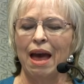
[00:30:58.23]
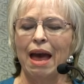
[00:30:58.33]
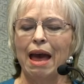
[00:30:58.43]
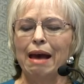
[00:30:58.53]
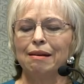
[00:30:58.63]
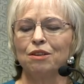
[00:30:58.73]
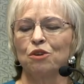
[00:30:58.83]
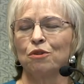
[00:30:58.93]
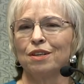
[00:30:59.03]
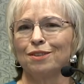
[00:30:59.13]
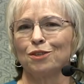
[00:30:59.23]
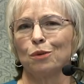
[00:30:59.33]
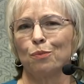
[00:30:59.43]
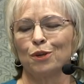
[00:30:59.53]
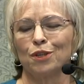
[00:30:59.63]
and increases the
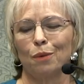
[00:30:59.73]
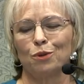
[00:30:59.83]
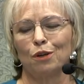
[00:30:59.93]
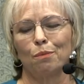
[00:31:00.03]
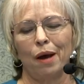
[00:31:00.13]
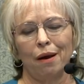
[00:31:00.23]
perception by